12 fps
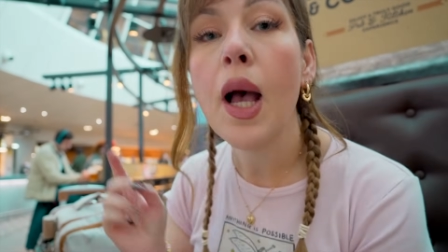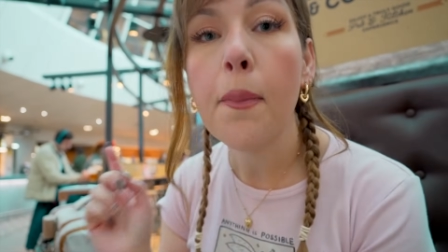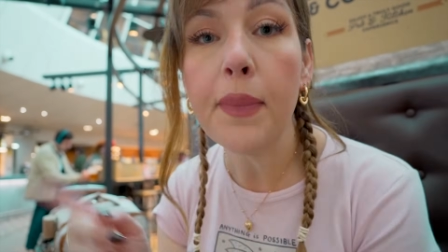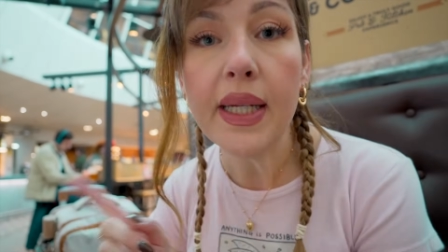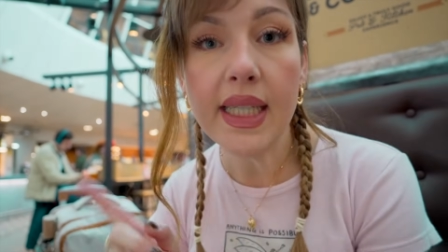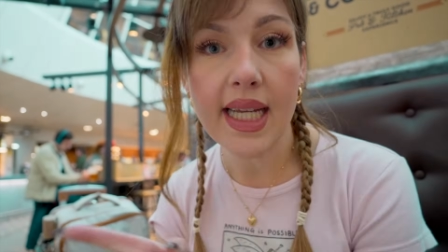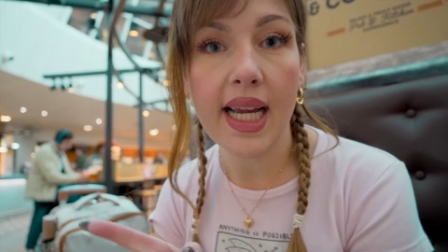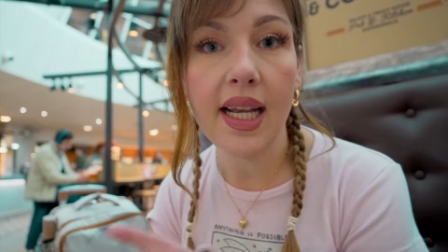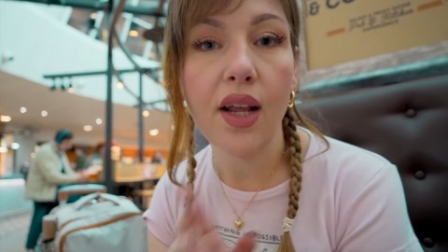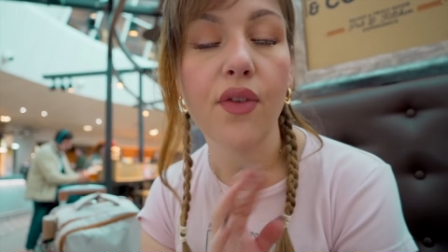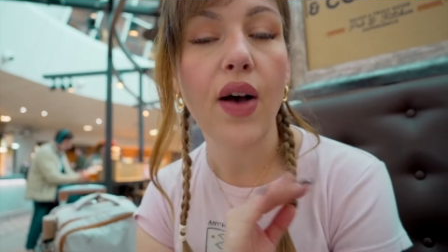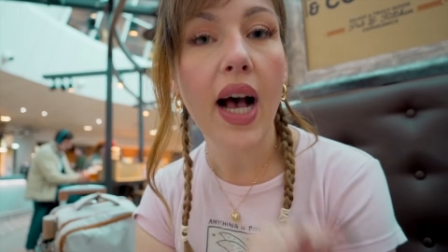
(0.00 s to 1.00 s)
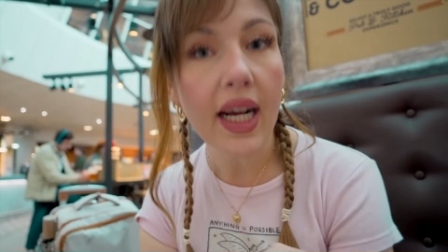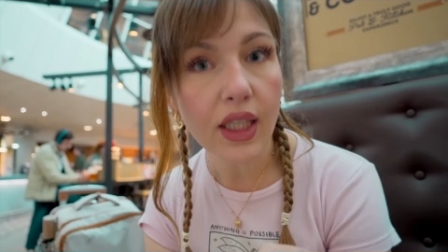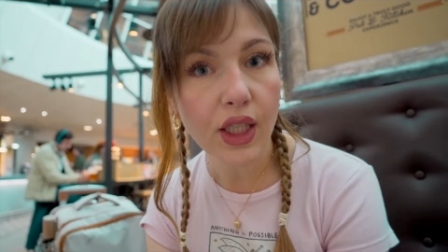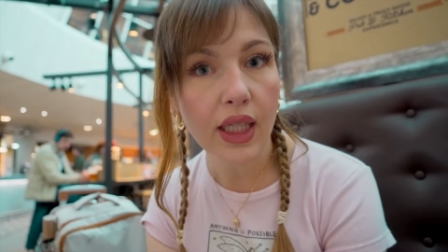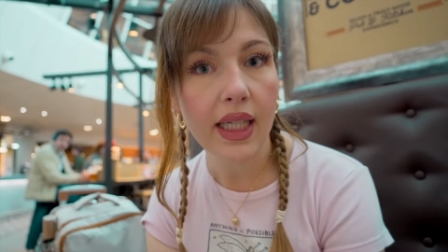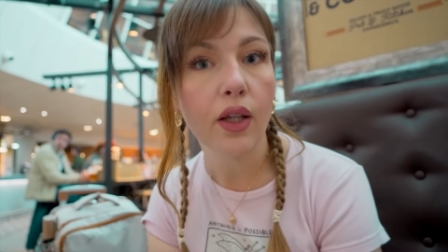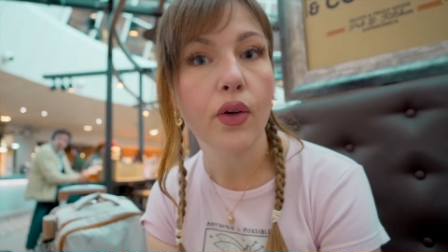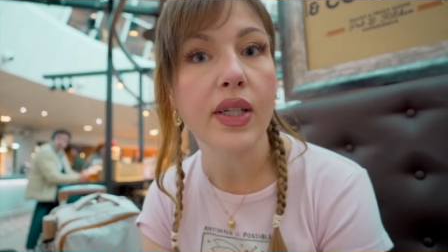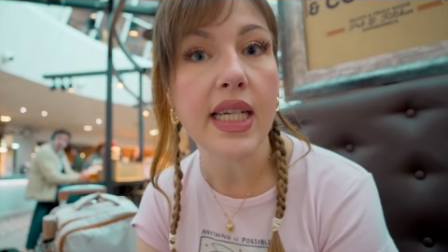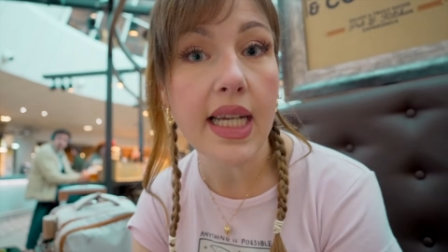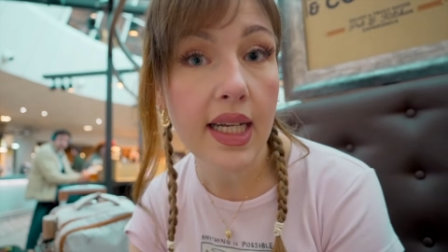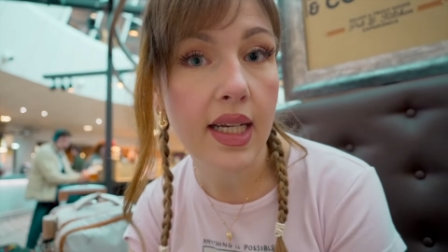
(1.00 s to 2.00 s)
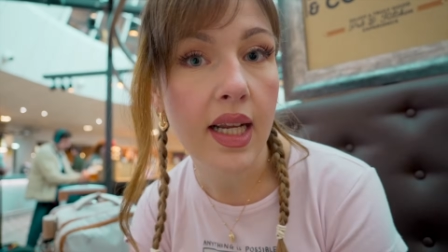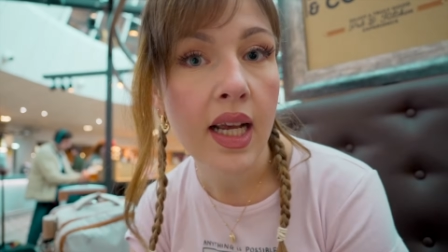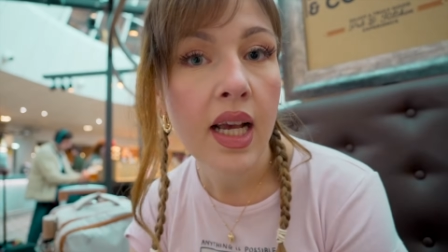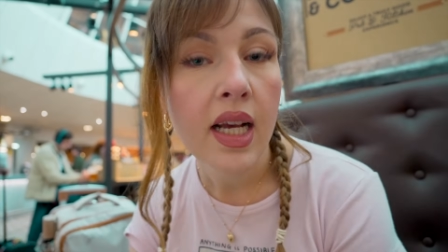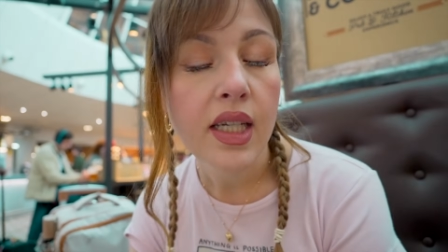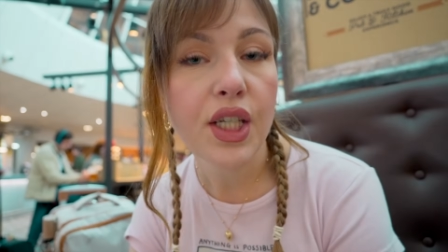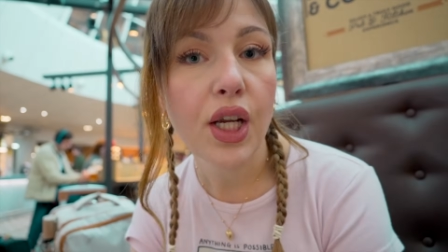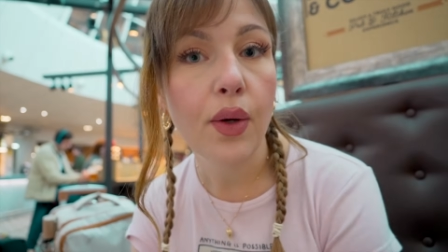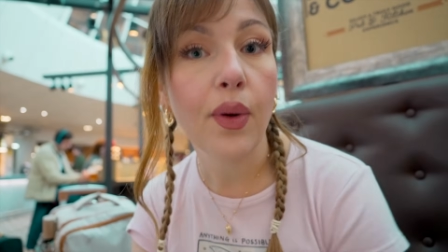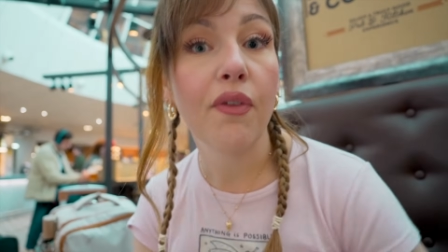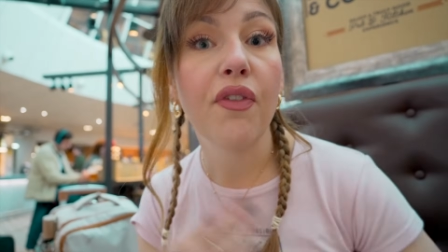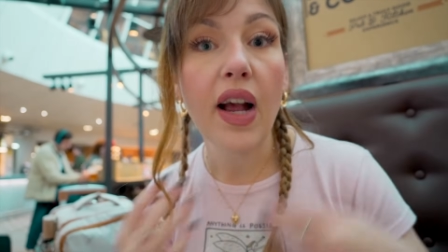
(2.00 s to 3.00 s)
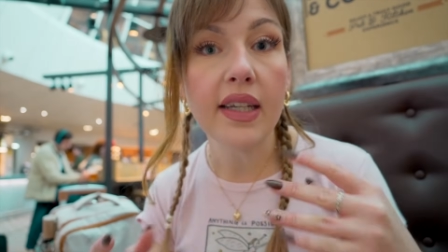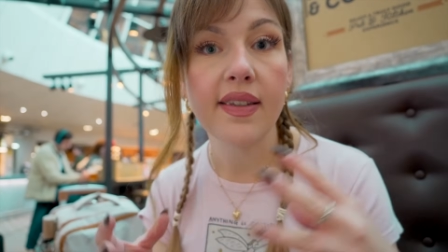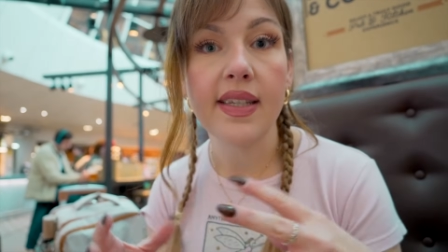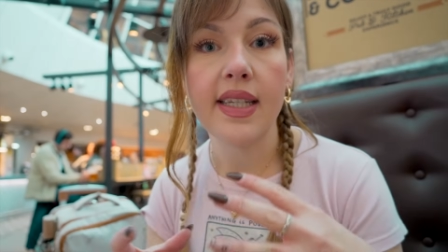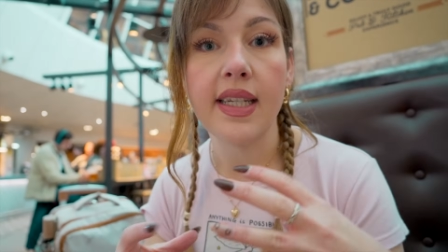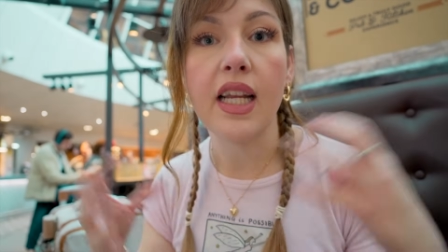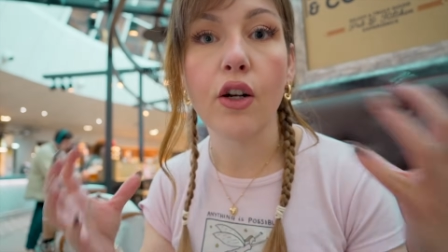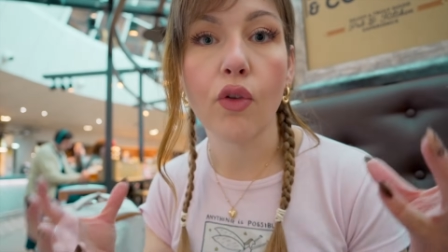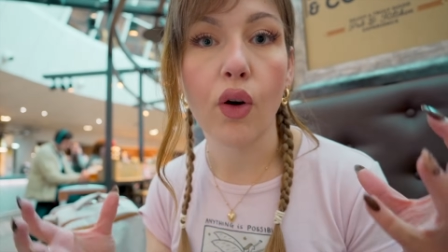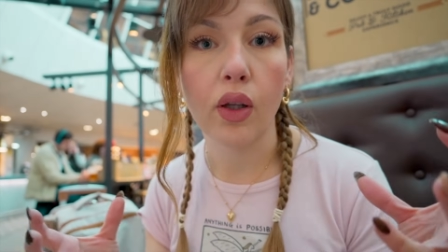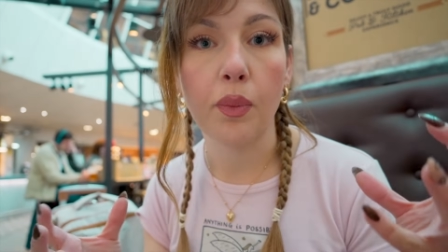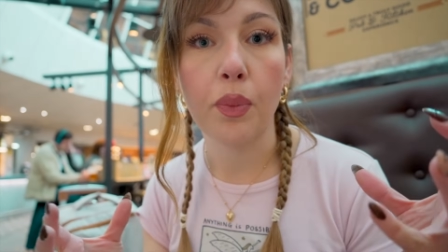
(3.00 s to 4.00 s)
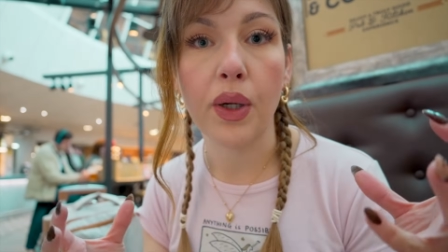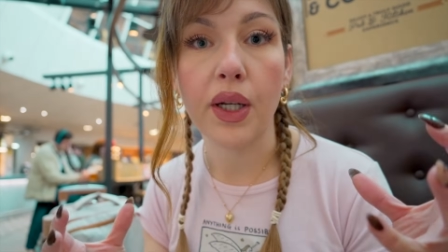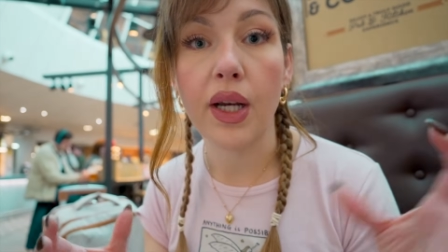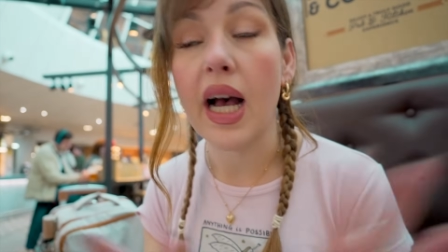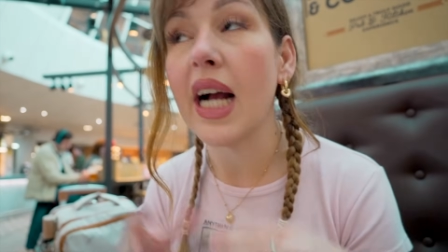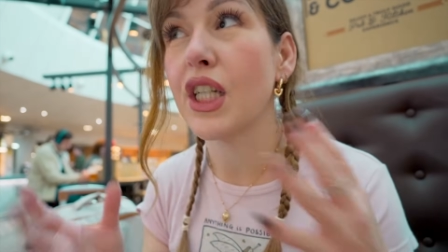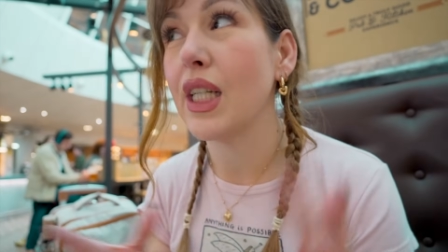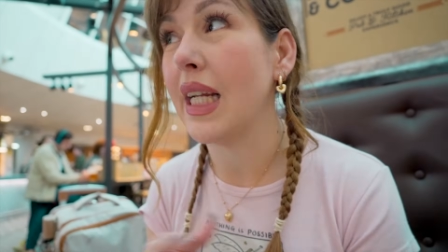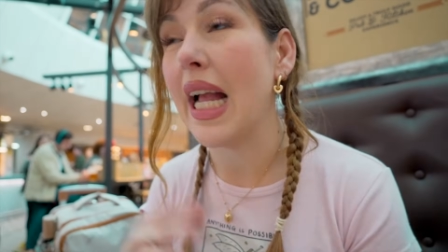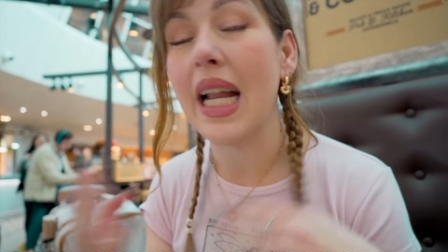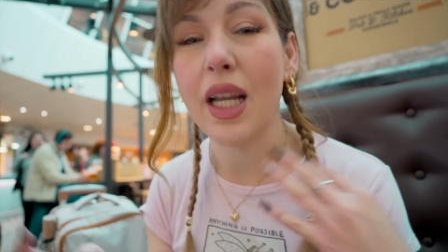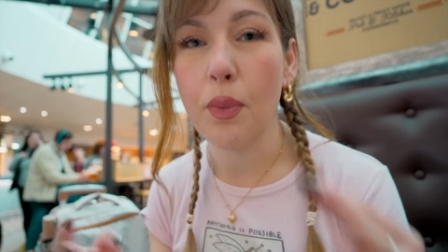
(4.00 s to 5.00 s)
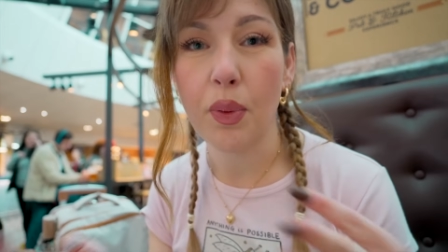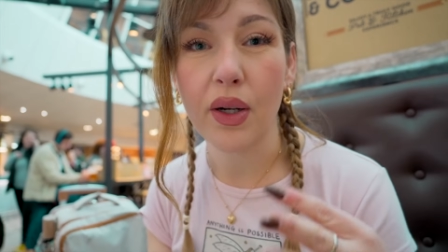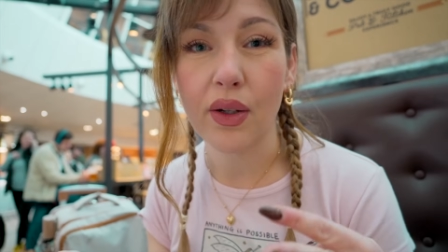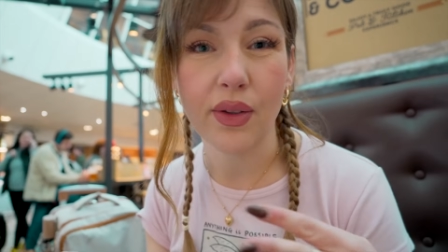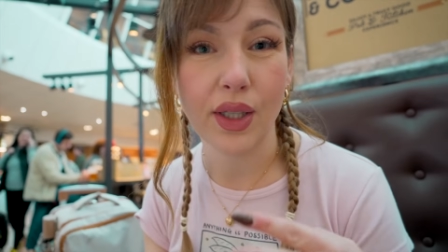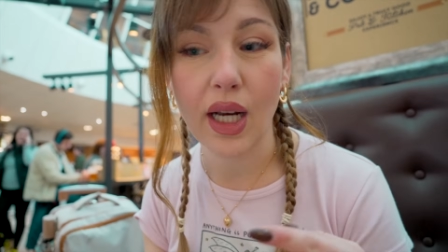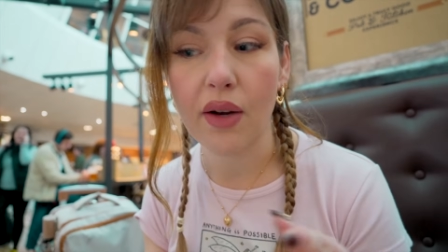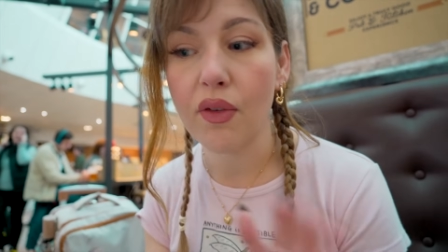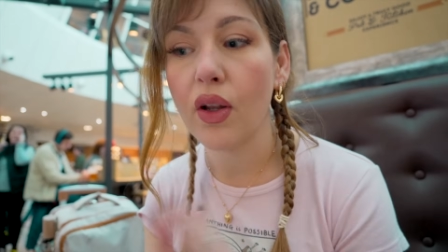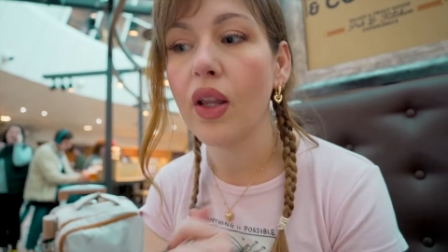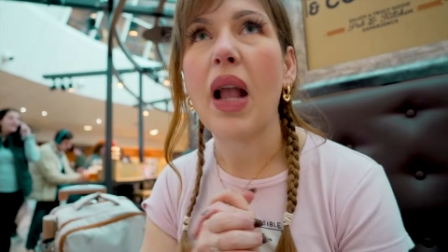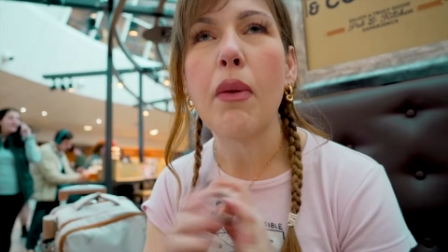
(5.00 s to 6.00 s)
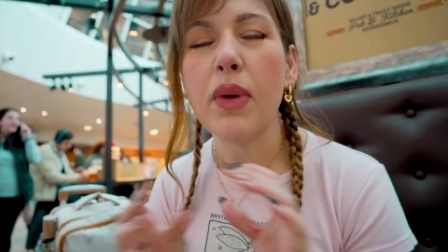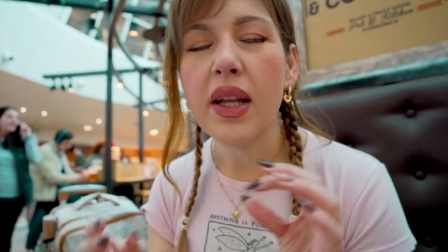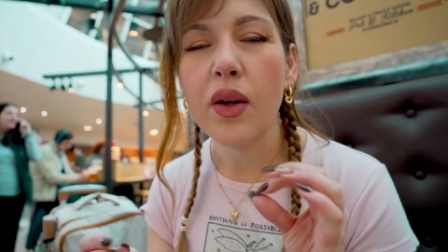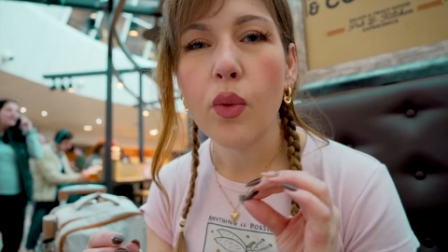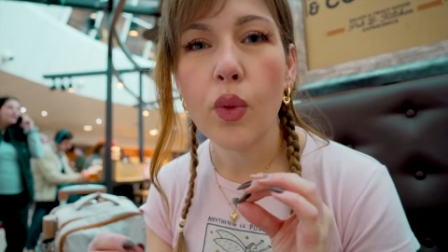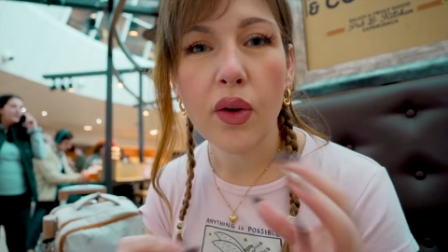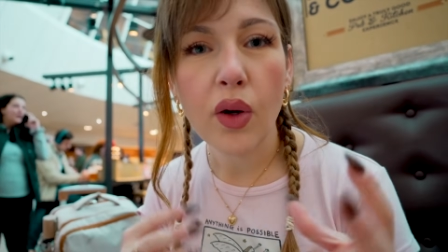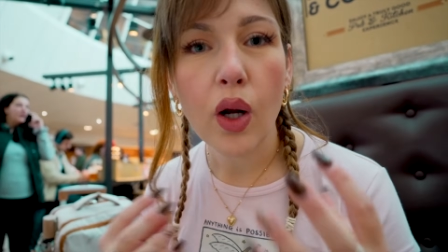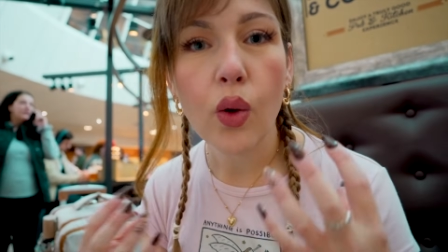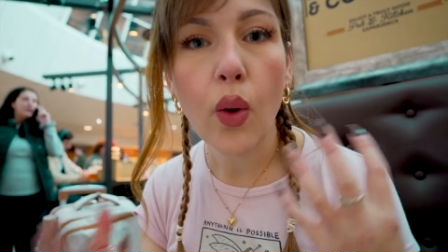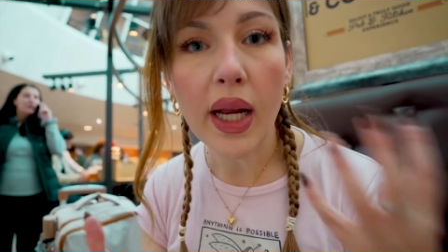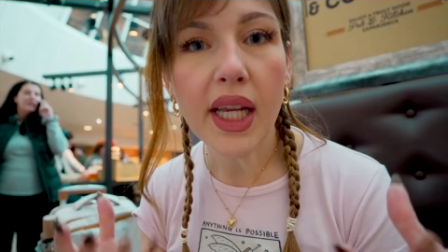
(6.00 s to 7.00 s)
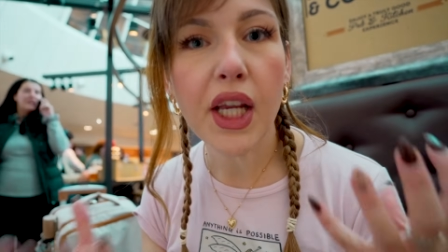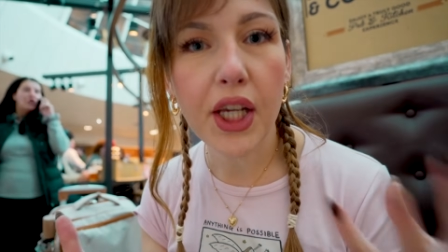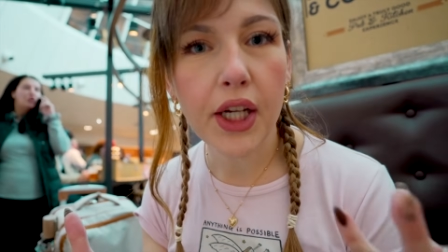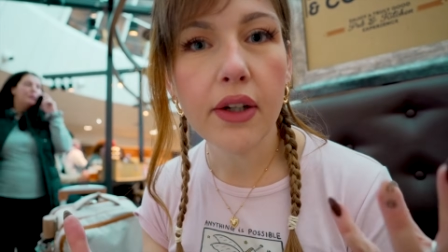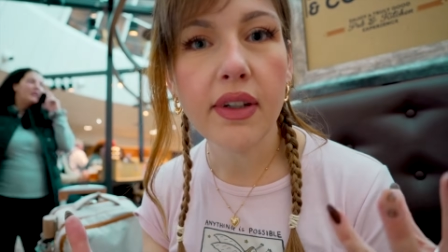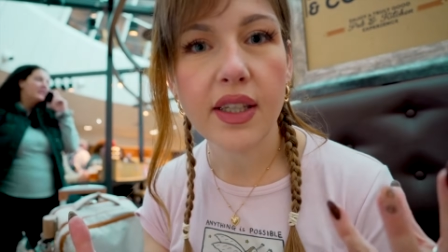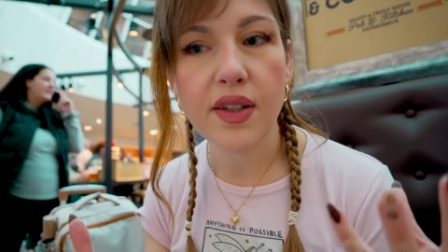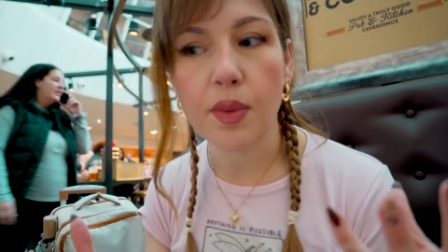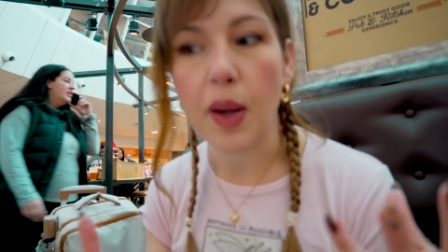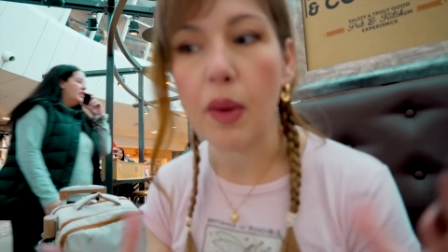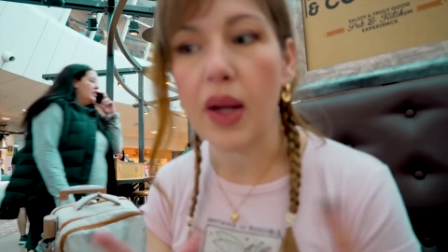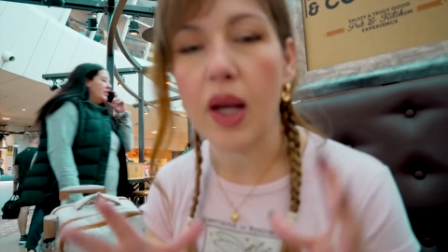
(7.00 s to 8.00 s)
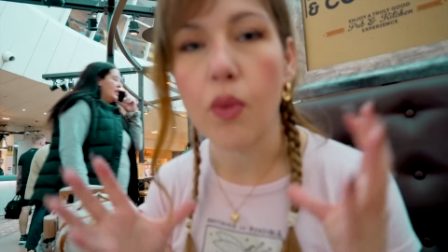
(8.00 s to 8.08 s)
me and Dean have actually looked in to investing in a Roland printer, actually any printer in general, and we were quite curious about it.